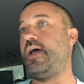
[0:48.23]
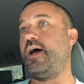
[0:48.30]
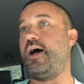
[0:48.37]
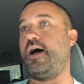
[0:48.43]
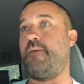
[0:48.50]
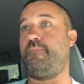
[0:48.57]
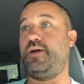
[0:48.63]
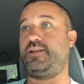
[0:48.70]

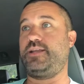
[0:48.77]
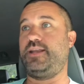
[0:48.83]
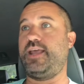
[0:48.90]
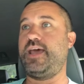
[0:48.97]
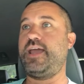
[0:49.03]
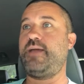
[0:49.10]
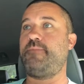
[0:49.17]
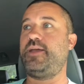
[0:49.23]
But
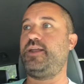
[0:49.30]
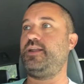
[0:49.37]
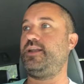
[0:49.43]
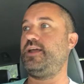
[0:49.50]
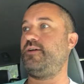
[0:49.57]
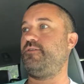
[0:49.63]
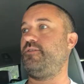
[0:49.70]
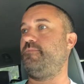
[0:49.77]
today I'm headed
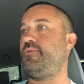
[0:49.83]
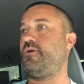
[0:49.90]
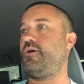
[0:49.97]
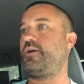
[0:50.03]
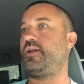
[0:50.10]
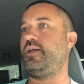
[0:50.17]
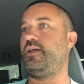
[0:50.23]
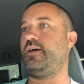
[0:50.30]
down to the
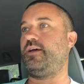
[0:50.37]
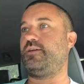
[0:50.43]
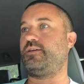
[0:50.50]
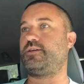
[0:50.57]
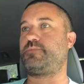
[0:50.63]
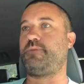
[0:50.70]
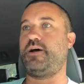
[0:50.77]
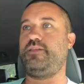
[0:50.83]
park and
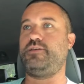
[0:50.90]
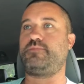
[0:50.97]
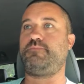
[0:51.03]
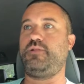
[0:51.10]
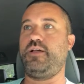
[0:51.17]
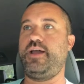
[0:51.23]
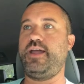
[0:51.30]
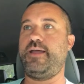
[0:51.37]
I spot this
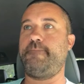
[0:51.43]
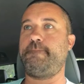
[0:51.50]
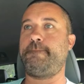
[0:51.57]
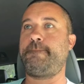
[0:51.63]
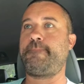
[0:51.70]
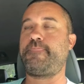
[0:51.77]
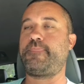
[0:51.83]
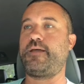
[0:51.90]
plant
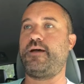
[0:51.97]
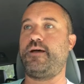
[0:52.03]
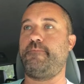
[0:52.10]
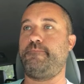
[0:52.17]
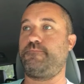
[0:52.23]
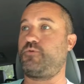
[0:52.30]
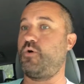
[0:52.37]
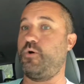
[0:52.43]

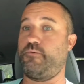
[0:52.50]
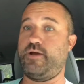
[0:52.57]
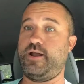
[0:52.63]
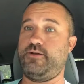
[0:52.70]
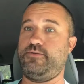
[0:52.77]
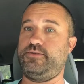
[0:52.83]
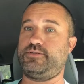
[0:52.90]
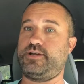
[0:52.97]
growing
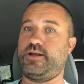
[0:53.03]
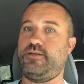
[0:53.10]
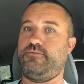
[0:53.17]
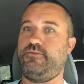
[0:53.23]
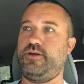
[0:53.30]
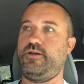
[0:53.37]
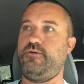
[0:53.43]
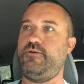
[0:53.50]
right on the side of
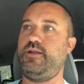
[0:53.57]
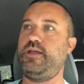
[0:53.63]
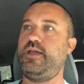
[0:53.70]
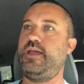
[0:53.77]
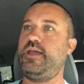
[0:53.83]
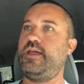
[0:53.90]
the road.